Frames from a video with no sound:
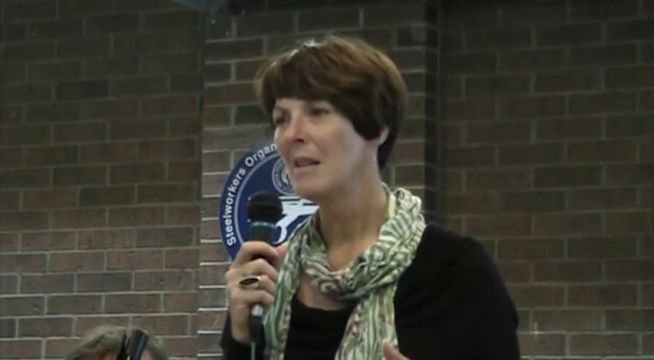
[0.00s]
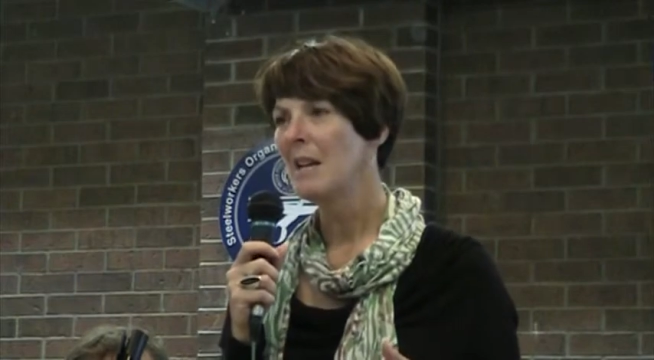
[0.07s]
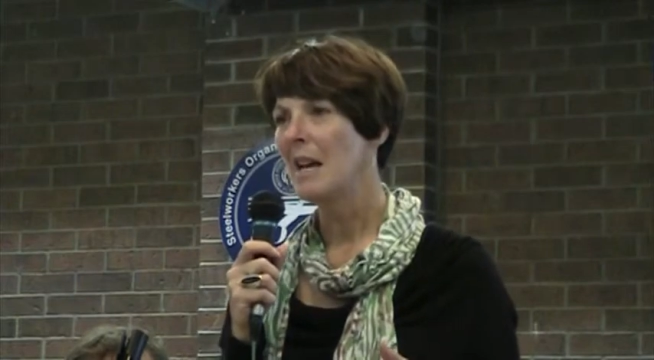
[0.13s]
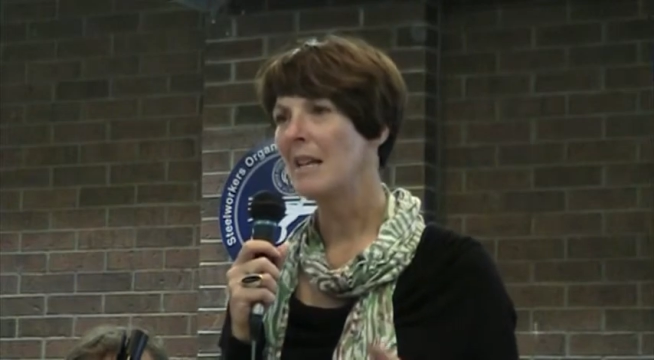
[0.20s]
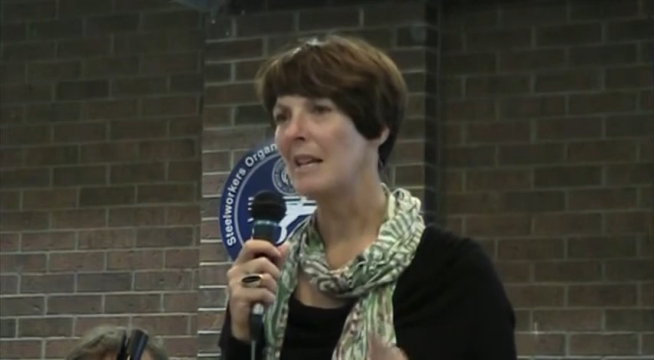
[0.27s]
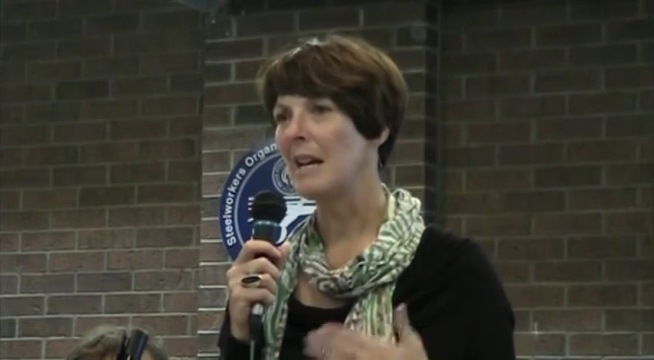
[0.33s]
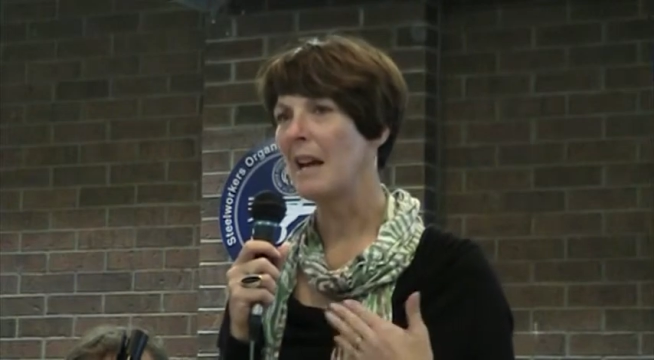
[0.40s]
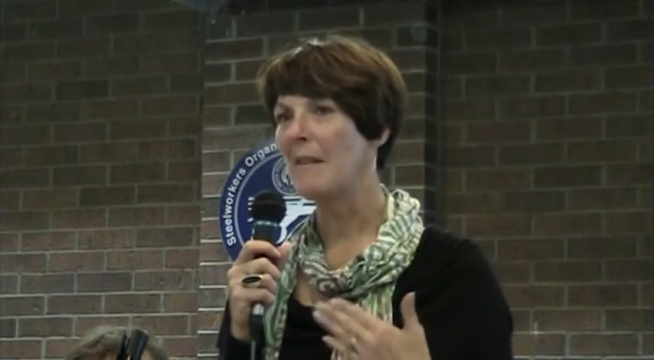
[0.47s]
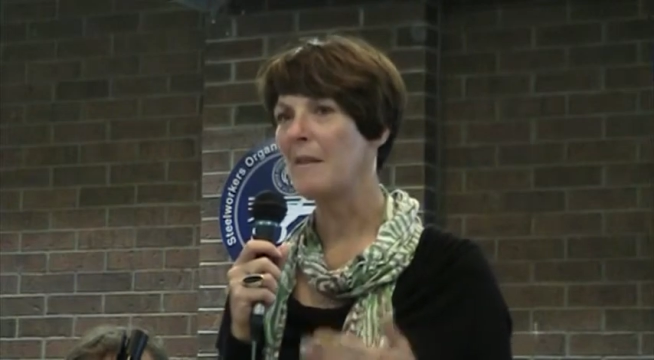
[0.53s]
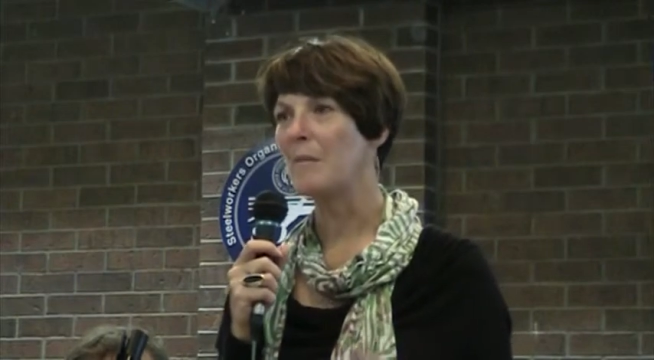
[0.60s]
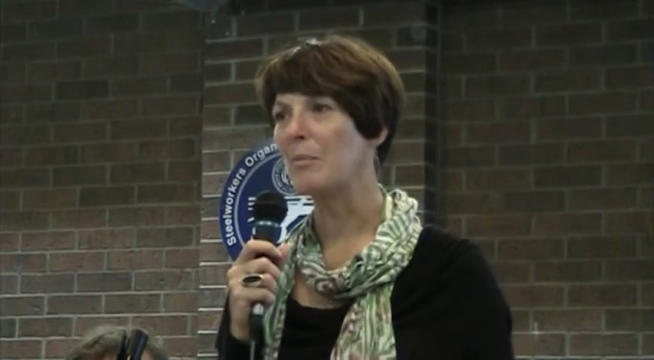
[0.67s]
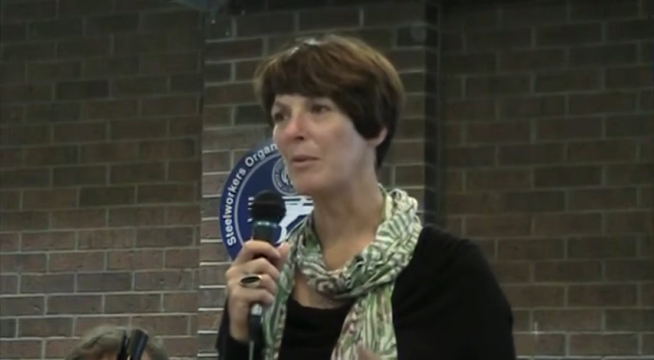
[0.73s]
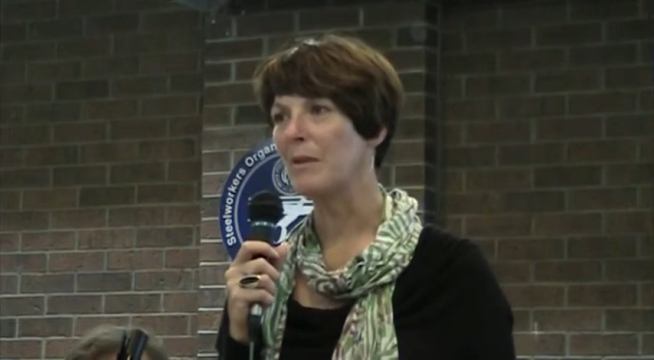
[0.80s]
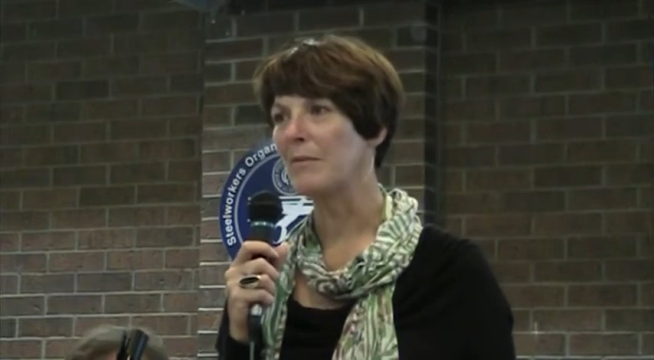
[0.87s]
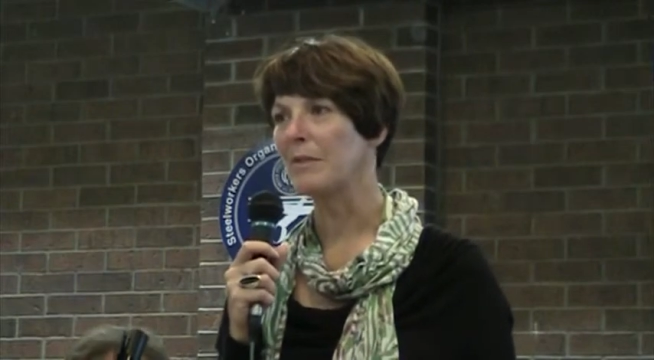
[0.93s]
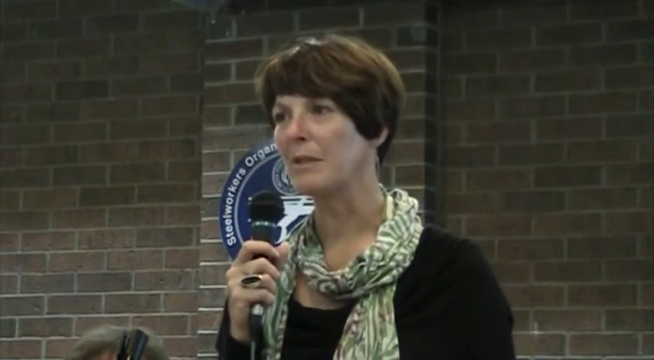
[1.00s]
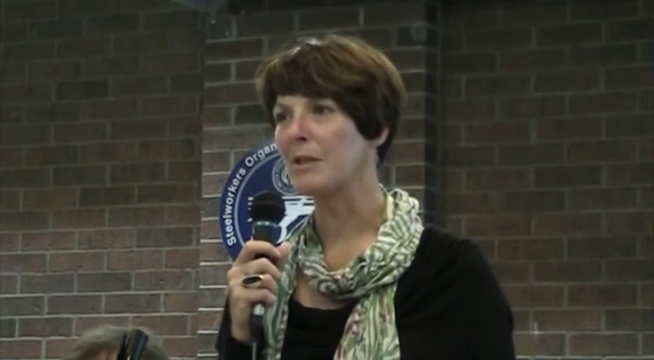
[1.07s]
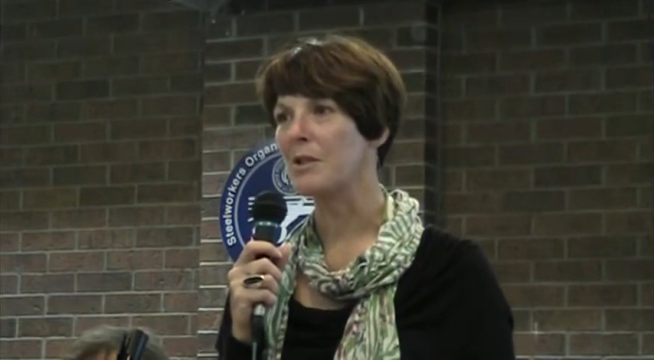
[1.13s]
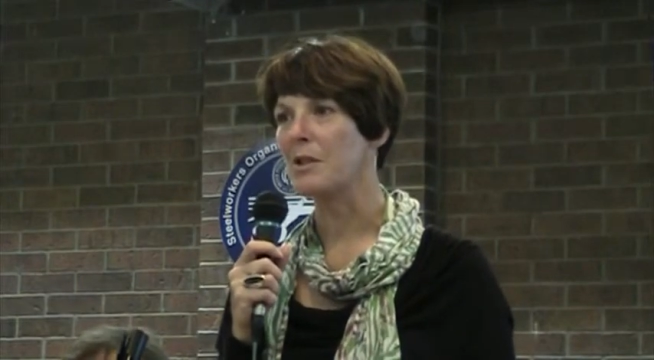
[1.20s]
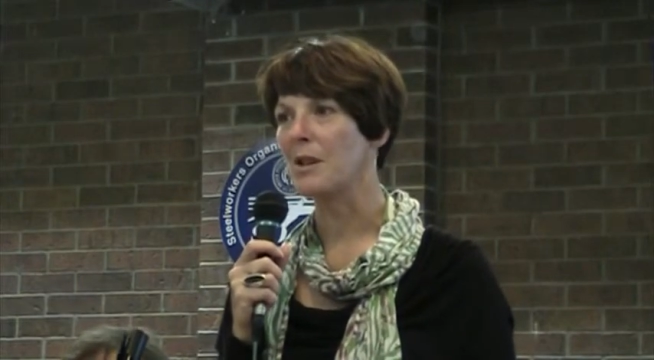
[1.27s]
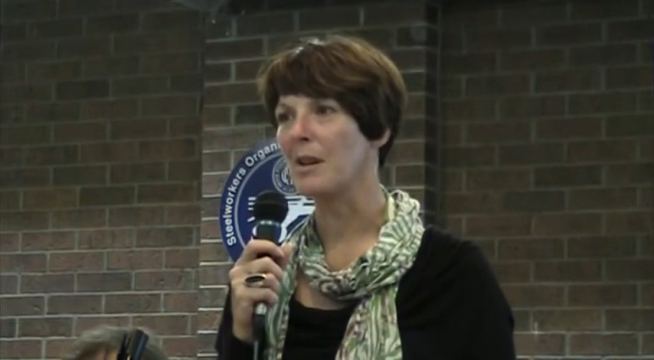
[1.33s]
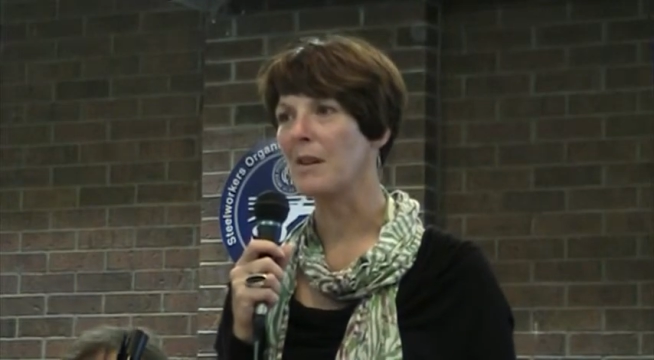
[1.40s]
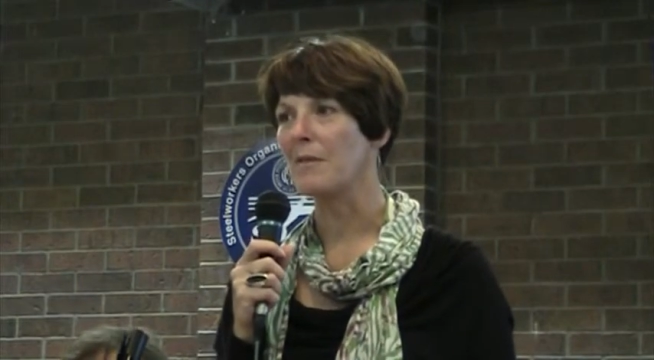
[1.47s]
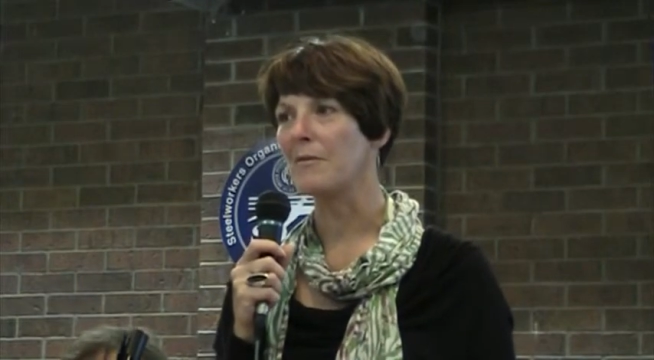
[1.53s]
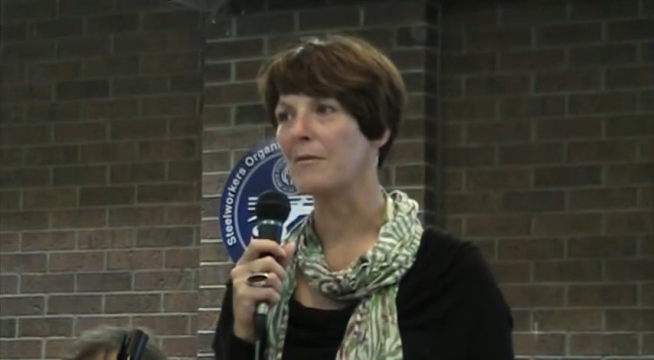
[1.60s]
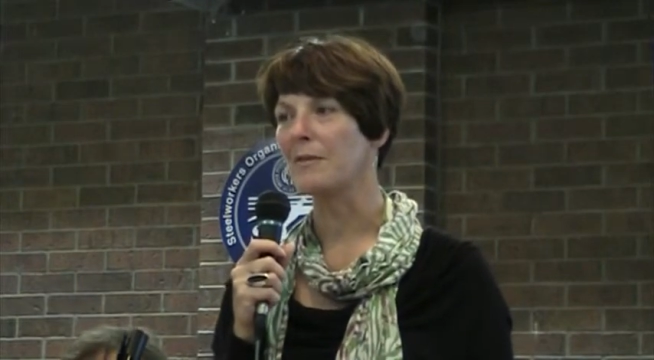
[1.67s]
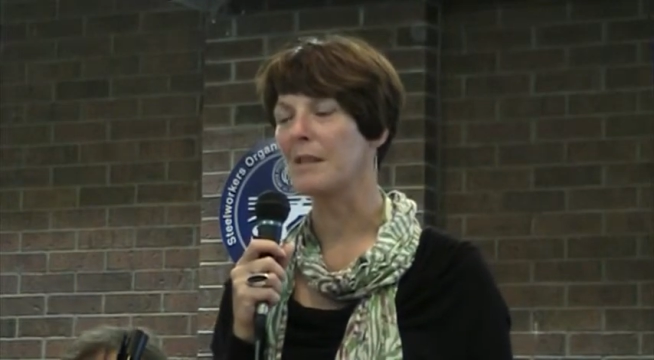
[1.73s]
And I had the privilege of